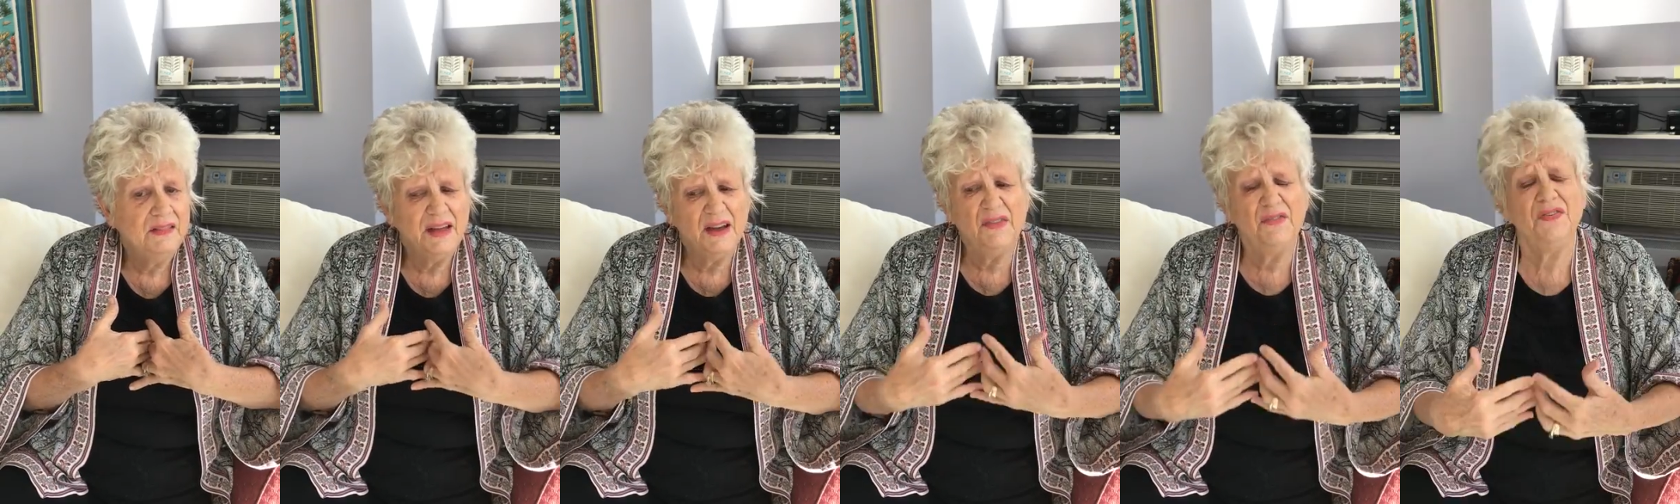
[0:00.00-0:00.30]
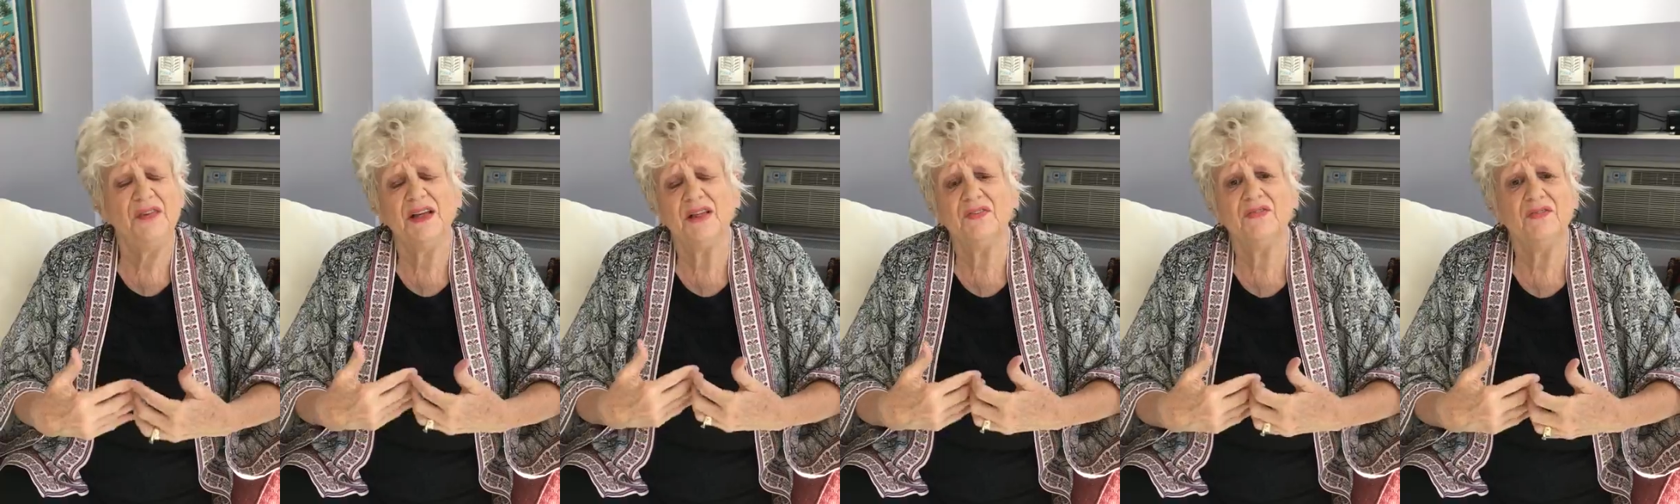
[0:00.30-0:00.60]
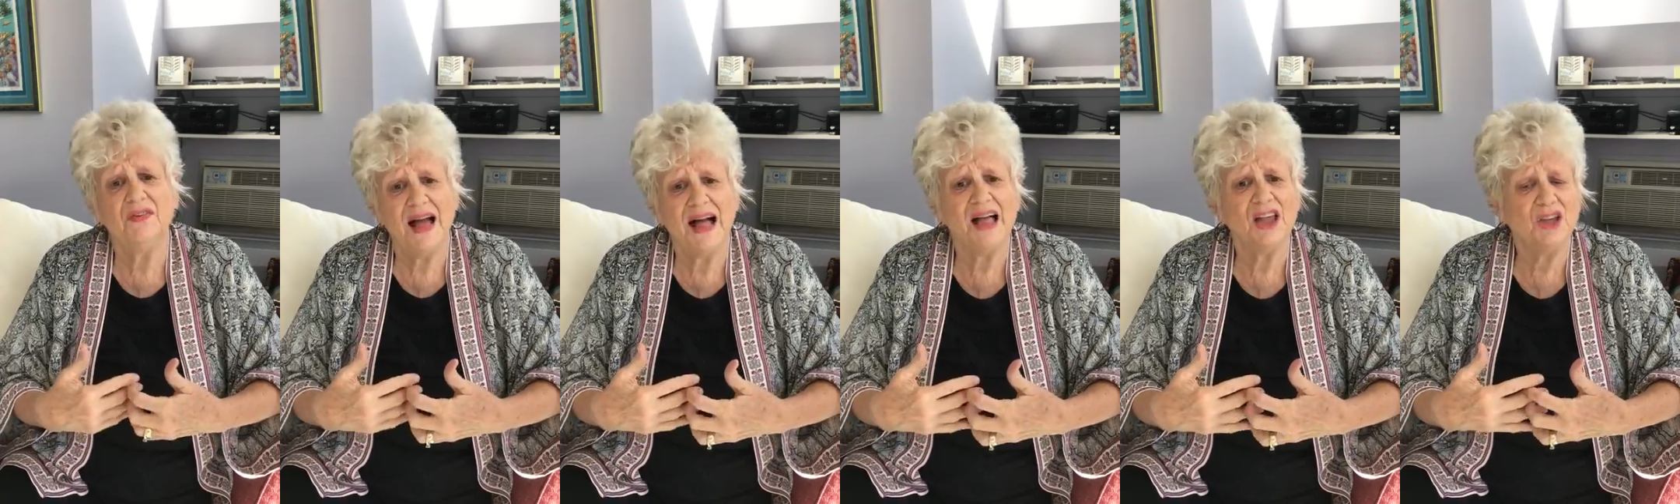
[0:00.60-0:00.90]
They feel
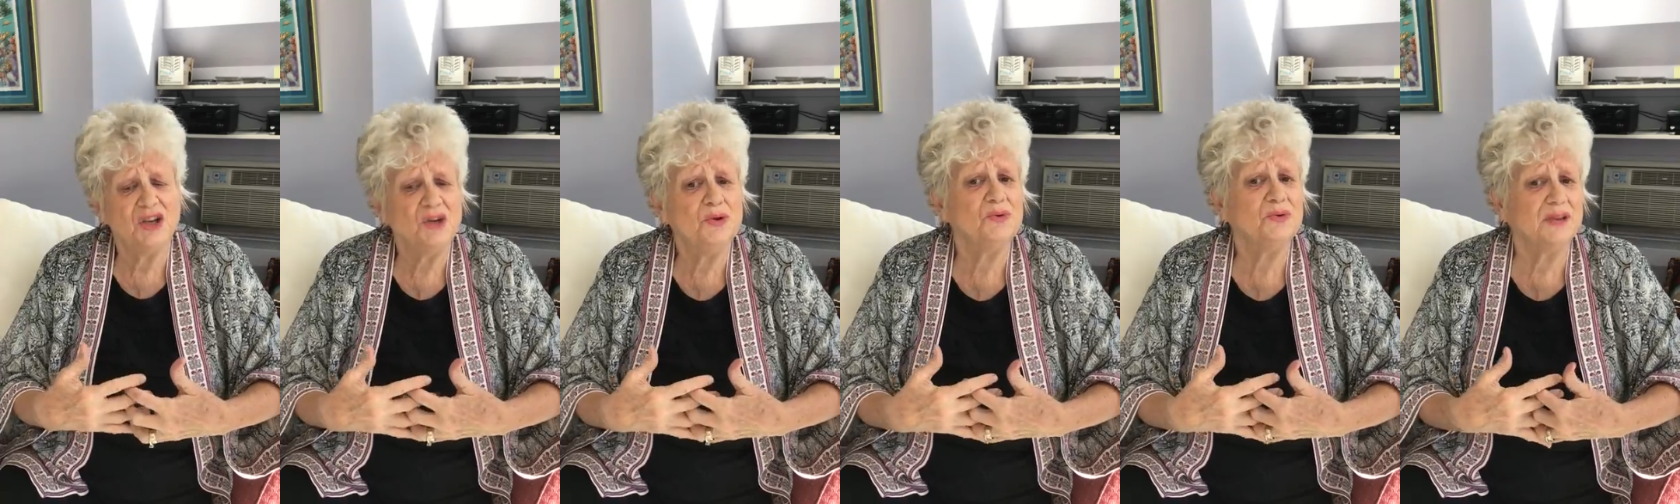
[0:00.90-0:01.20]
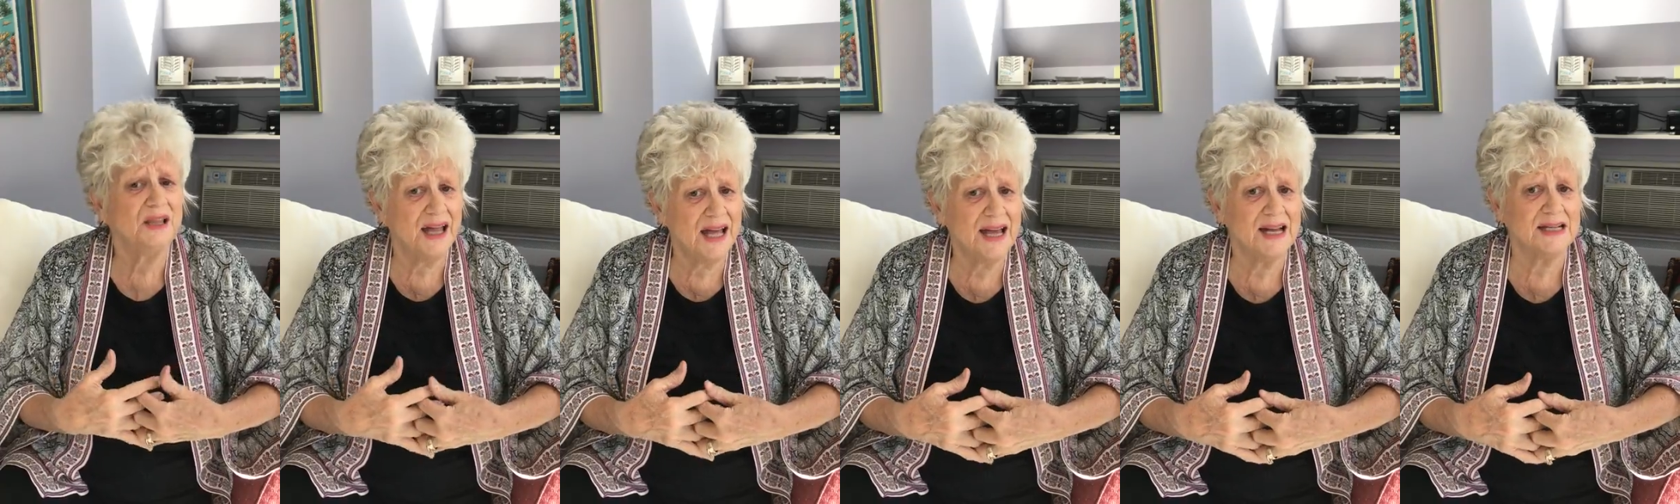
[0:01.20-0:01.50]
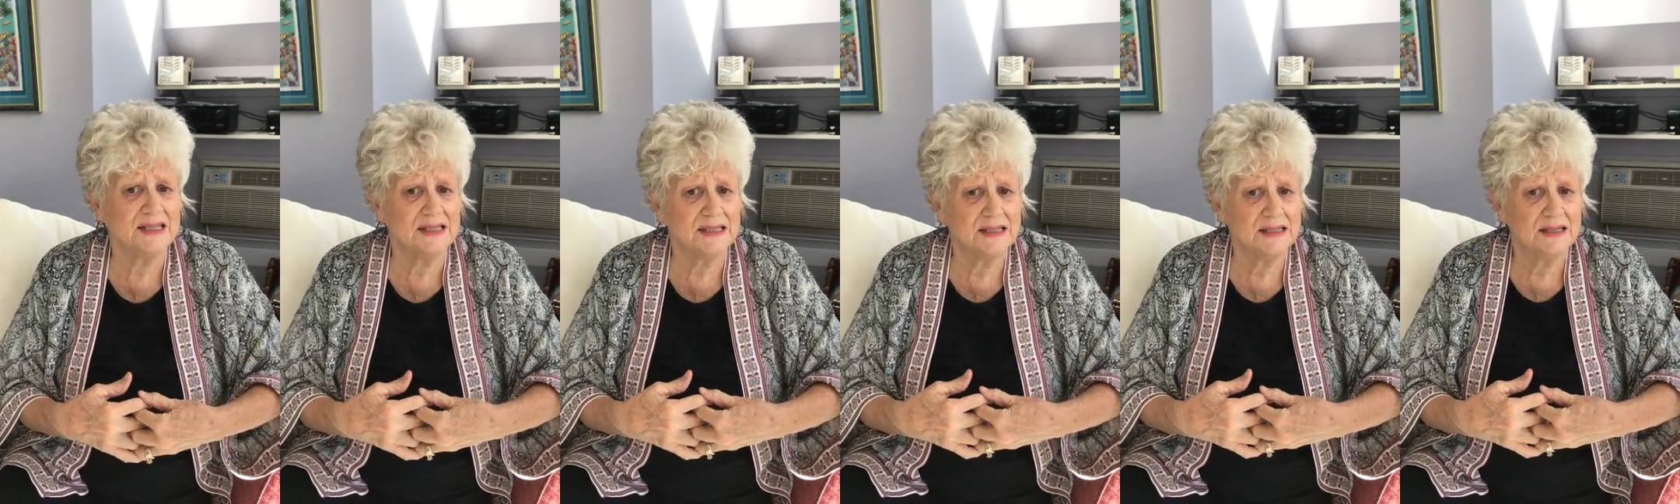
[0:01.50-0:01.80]

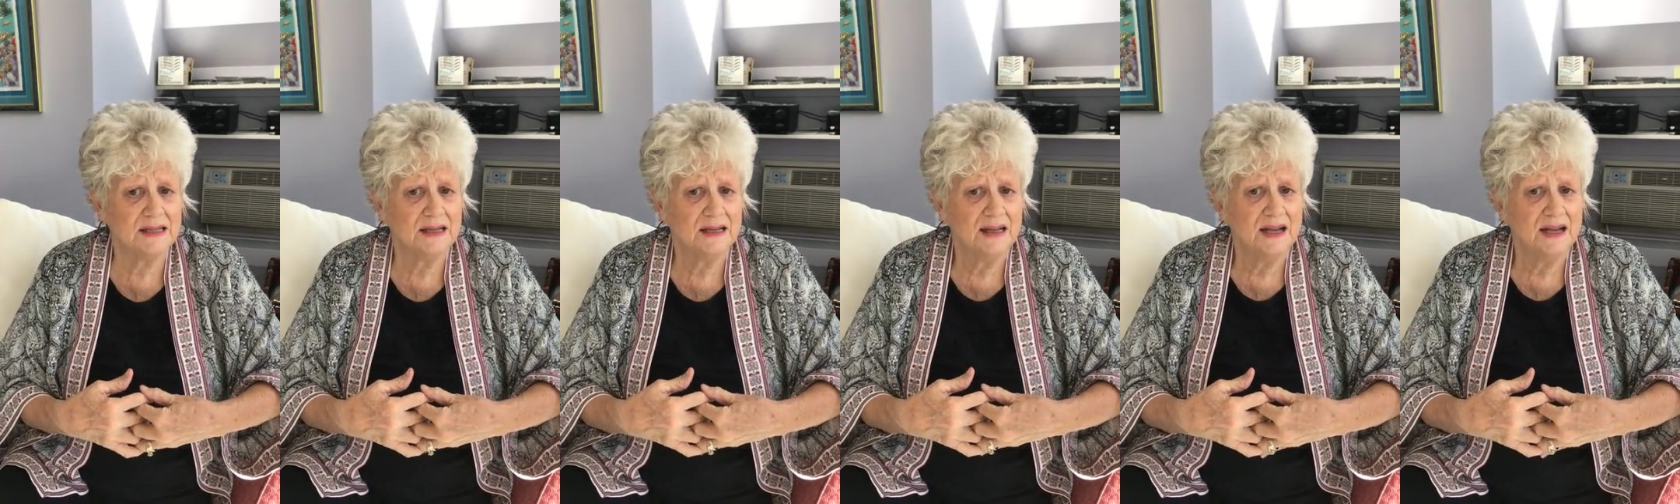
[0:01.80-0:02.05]
valueless.